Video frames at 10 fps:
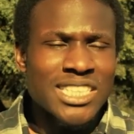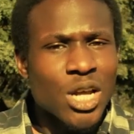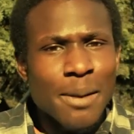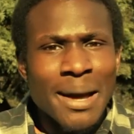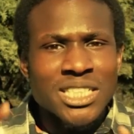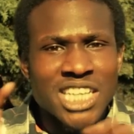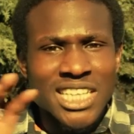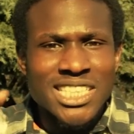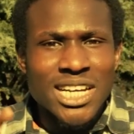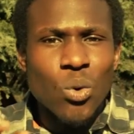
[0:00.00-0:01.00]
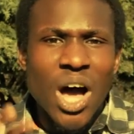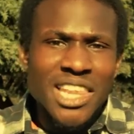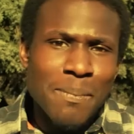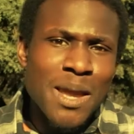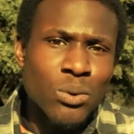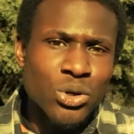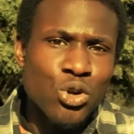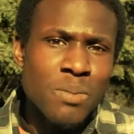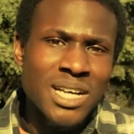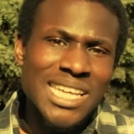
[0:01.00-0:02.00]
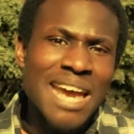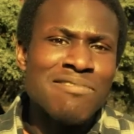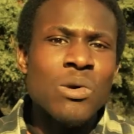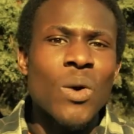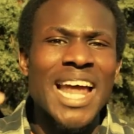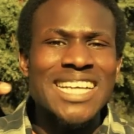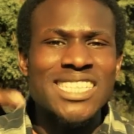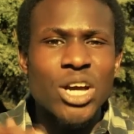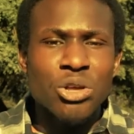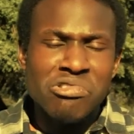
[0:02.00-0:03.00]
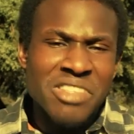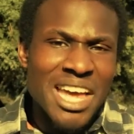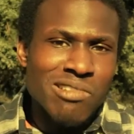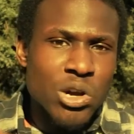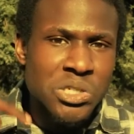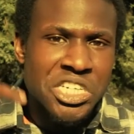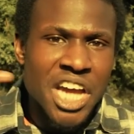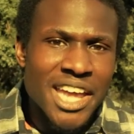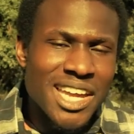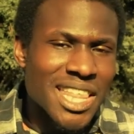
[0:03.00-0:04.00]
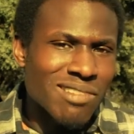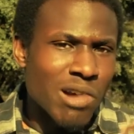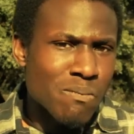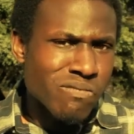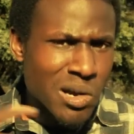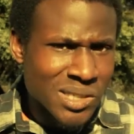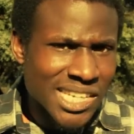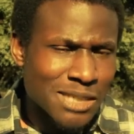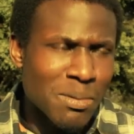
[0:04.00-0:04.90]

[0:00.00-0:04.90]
it's not about judging what other people do, because everyone has to go through their own journey, their own process.